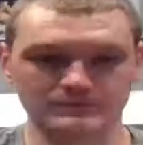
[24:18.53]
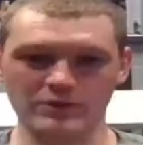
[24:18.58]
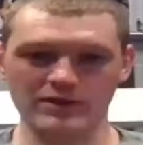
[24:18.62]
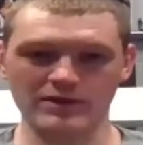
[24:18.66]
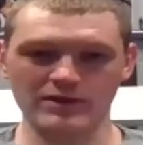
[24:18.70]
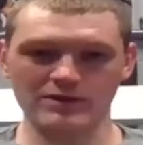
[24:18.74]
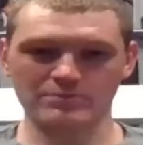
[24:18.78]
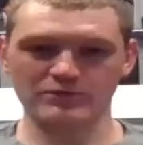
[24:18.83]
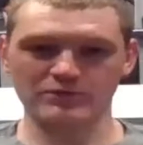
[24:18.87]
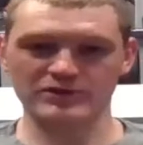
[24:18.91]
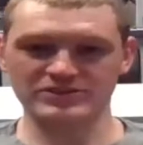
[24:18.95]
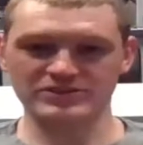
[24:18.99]

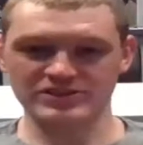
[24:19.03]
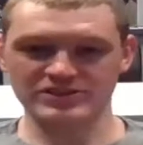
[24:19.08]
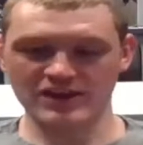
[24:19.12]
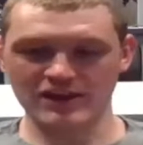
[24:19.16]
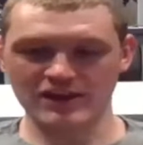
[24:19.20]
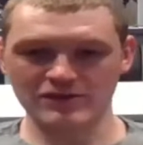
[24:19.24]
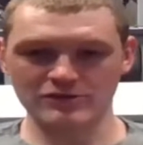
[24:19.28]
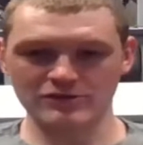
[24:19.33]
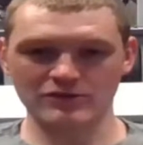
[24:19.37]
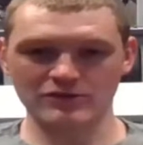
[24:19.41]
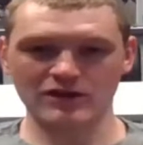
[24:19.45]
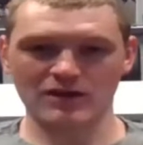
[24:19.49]
appreciate
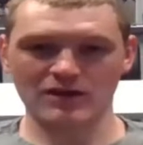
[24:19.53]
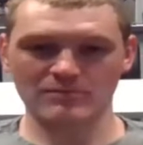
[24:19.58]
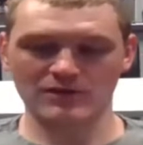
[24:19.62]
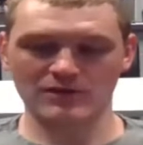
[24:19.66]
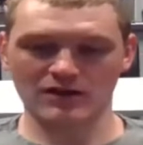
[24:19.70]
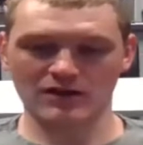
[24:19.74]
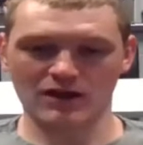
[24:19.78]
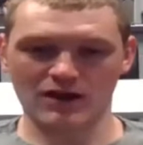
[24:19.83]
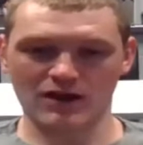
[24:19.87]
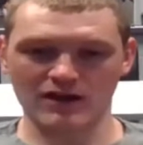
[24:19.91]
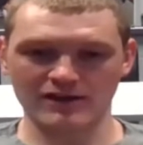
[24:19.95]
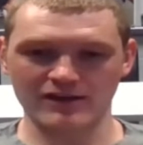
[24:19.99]
you coming
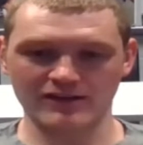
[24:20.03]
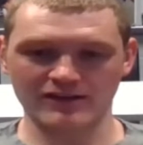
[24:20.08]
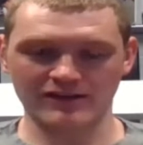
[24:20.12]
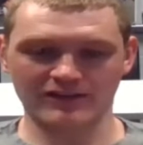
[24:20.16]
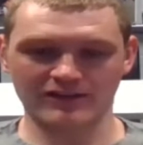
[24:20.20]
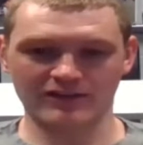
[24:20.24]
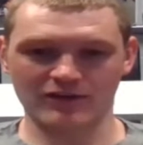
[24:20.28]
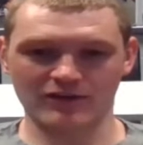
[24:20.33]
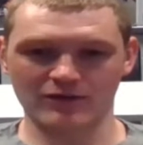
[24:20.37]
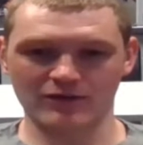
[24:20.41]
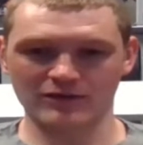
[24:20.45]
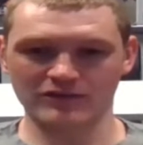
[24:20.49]
on.
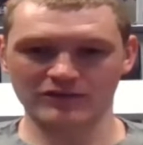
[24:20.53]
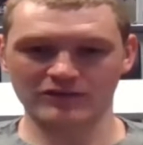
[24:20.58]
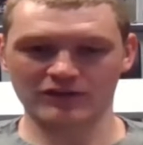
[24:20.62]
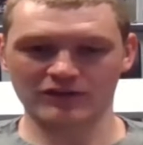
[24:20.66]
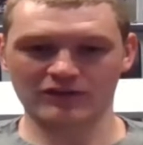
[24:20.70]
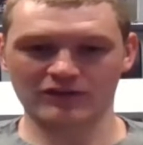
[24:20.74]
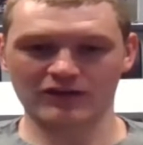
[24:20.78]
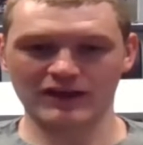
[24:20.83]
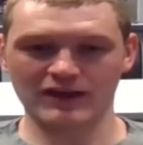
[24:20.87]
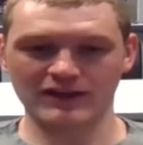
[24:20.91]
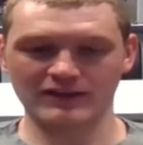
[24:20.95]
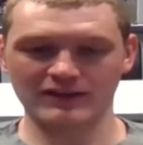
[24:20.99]
It's always a
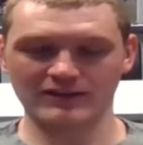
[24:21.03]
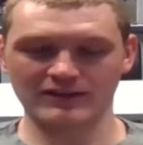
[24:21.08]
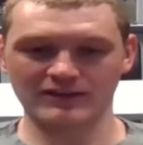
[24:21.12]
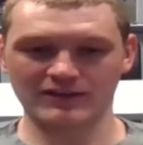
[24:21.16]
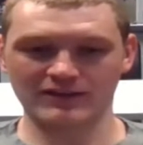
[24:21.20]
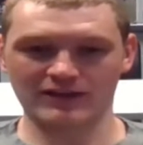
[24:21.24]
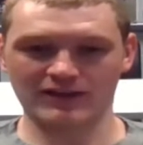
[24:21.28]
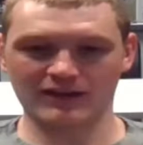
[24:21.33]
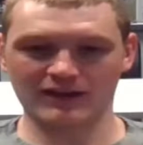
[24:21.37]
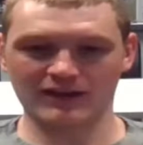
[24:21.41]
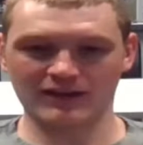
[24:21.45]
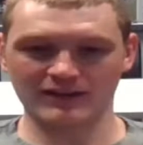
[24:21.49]
great
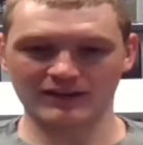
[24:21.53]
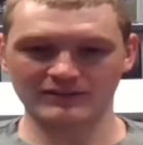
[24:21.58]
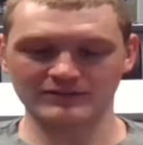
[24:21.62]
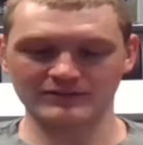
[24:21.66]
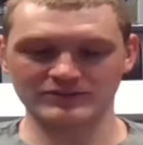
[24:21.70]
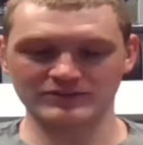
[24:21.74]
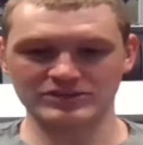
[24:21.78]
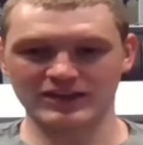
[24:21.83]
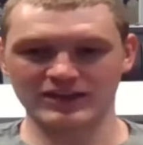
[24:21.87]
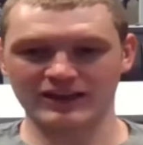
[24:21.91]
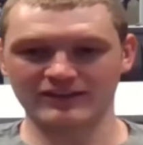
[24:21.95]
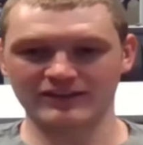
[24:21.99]

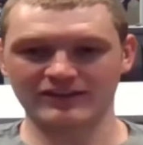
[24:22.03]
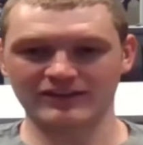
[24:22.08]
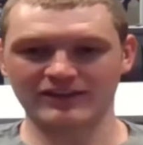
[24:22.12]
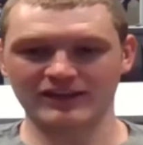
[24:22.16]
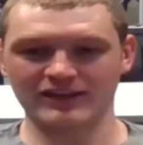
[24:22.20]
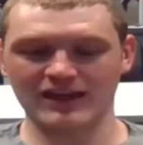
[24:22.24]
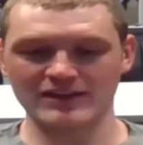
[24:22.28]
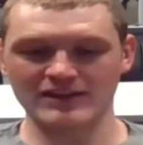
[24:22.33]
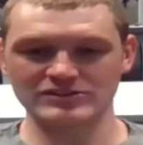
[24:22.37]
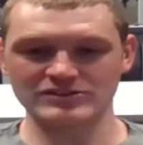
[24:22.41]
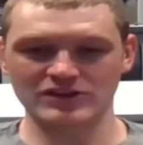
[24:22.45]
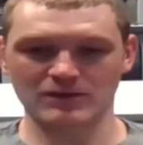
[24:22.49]
chance to
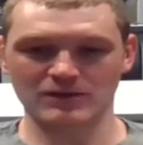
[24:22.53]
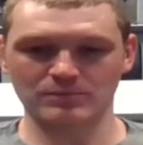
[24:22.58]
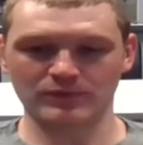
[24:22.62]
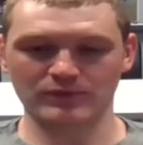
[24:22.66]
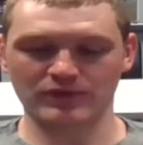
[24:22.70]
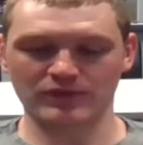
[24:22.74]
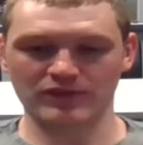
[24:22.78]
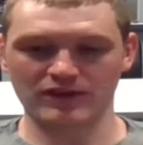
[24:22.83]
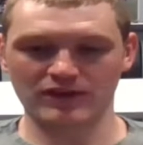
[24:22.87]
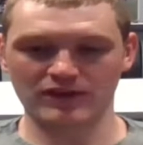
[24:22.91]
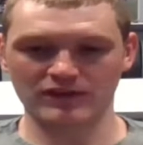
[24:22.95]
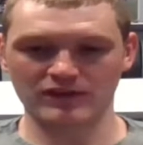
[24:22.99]
catch up
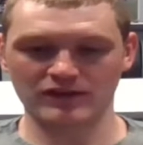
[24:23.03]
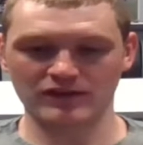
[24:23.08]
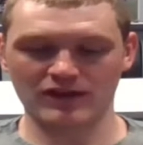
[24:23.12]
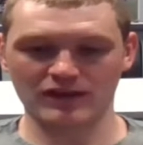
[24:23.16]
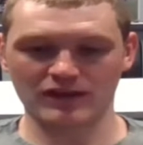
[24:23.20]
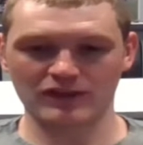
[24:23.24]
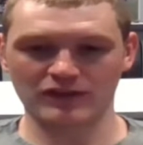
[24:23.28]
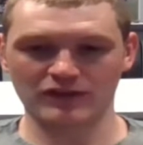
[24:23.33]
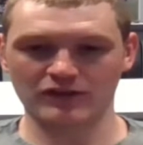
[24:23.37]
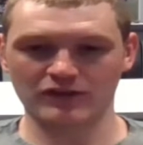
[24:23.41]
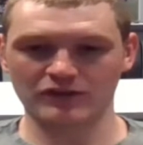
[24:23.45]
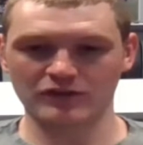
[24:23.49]
with you. I
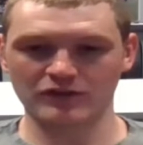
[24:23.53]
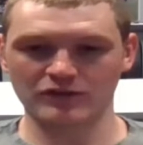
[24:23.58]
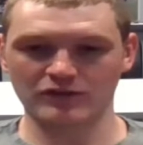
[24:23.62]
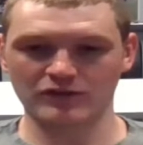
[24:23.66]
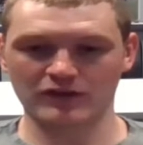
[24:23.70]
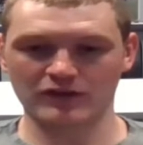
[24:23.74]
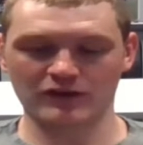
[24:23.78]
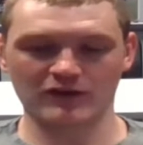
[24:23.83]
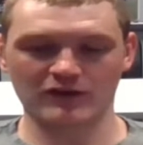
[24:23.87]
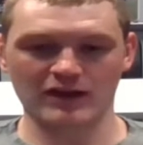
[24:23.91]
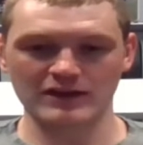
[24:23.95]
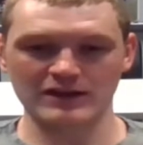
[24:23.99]
think you're doing
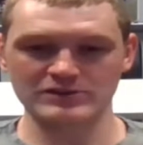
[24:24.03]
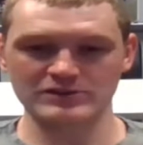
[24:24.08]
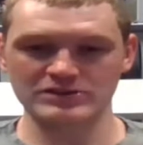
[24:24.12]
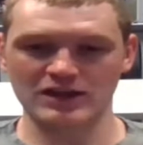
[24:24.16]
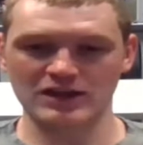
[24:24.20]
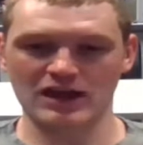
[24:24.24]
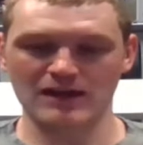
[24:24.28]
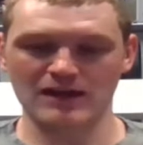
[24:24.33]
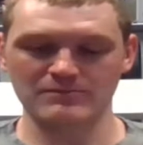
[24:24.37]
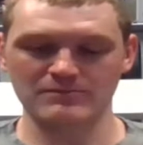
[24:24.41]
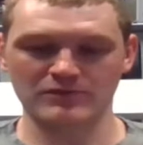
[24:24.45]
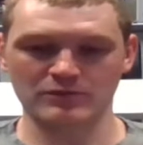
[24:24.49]
a great
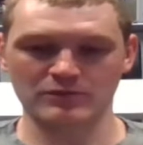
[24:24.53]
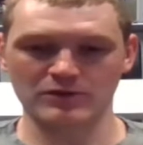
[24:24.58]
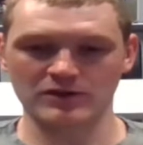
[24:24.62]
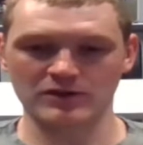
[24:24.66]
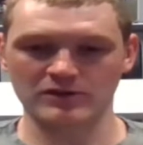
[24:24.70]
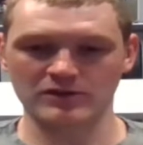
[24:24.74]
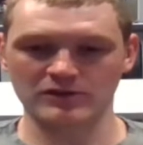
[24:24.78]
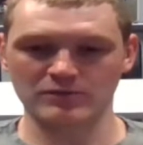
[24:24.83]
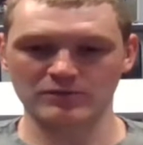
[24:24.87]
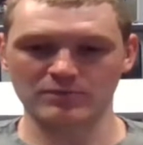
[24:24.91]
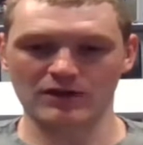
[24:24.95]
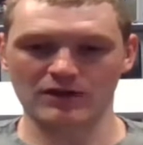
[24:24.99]
job. You're
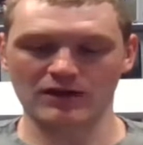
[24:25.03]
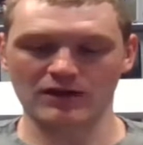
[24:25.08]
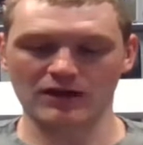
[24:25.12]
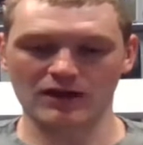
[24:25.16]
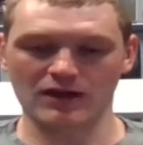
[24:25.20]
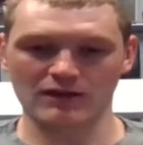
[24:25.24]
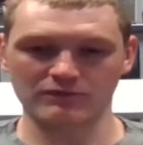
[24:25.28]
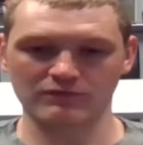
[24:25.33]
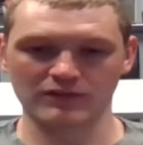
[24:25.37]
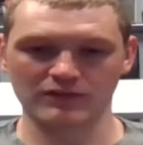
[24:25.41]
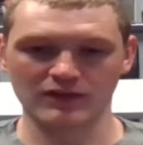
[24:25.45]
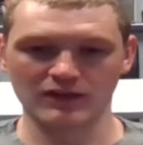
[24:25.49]
working your butt
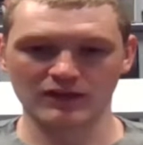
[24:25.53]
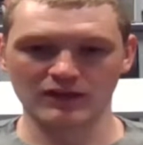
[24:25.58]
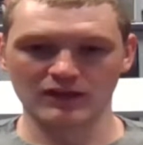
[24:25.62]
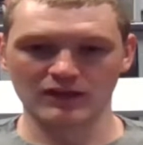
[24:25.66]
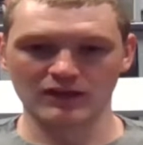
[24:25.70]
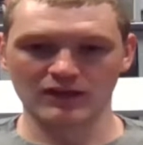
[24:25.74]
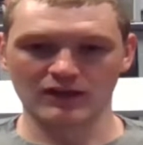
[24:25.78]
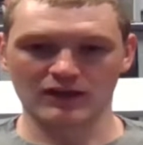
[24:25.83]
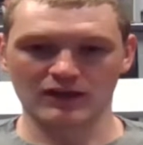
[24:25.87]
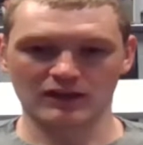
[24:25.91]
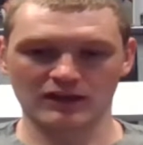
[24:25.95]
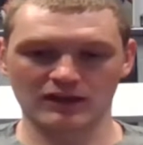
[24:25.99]
off.
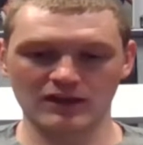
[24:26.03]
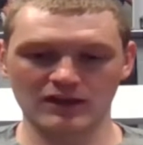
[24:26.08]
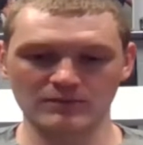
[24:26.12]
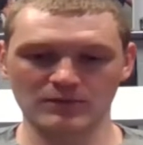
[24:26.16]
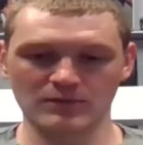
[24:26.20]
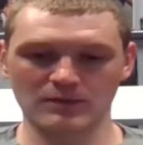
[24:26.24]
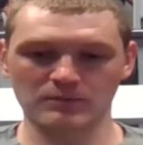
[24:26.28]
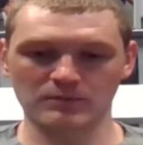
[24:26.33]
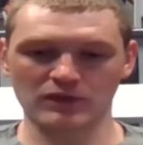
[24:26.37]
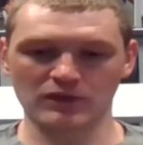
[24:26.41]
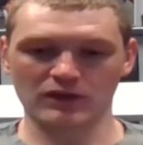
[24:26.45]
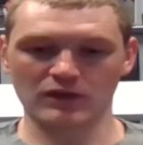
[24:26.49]
Keep
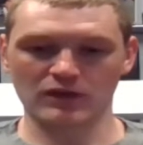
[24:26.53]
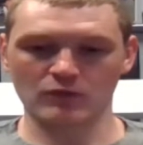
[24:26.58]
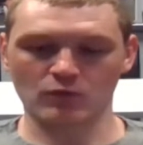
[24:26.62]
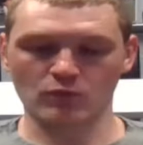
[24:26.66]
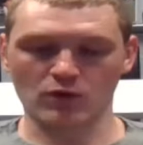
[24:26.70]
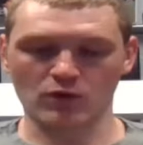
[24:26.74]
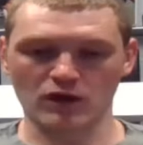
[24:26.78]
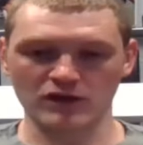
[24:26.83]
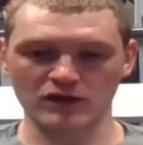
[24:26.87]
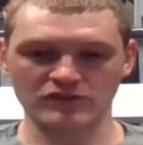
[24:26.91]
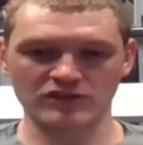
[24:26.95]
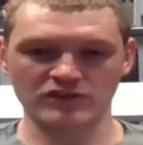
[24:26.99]
up the good
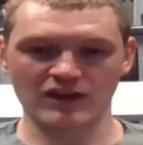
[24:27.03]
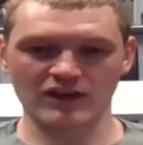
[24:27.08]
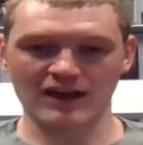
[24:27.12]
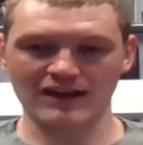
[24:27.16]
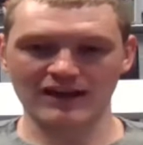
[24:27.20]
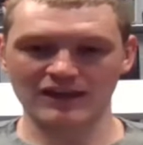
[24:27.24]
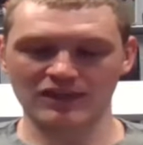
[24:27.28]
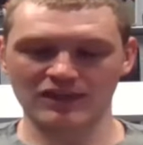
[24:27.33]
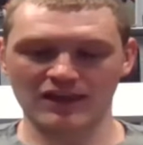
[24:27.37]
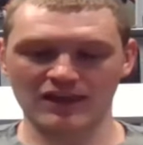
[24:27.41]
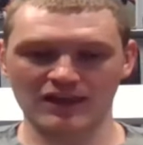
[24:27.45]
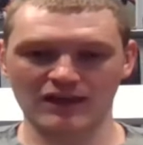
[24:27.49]
work. You got
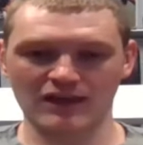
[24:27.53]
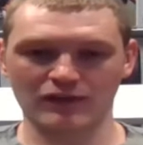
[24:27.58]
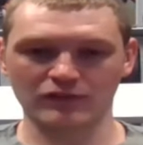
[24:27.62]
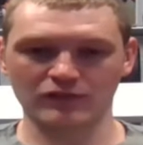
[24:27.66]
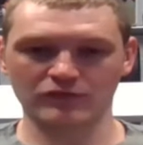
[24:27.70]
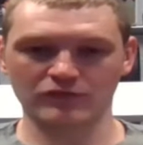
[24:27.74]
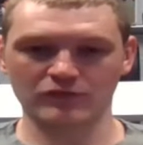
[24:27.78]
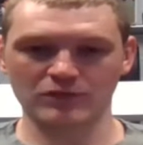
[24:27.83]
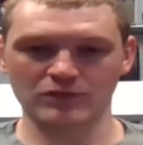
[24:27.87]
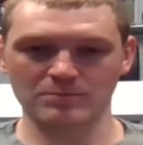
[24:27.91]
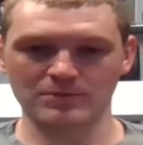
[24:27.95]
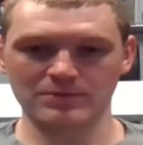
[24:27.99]
anything else
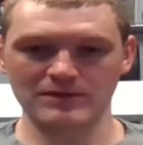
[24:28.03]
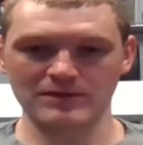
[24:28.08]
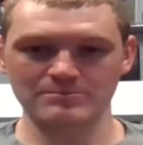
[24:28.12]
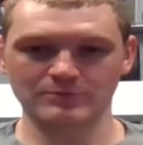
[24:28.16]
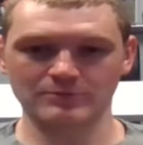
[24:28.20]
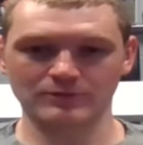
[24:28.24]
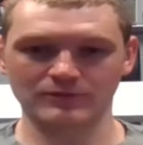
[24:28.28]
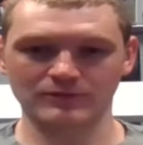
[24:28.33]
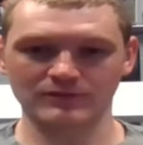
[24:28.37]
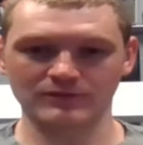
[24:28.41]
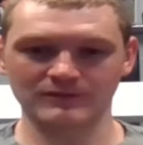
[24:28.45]
for the people?